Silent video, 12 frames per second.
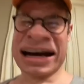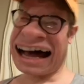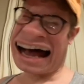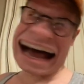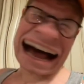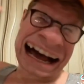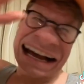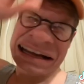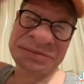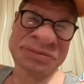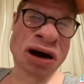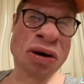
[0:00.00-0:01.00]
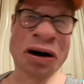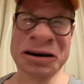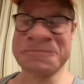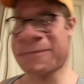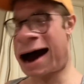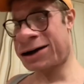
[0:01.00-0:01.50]
Ah, uh, no worry
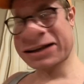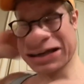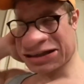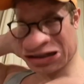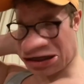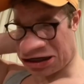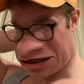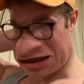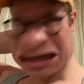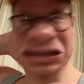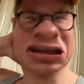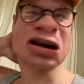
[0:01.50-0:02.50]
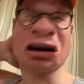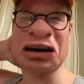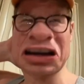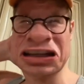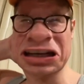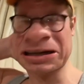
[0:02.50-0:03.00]
about it. It's, uh, it's no
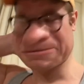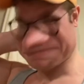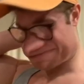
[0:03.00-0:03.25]
reason.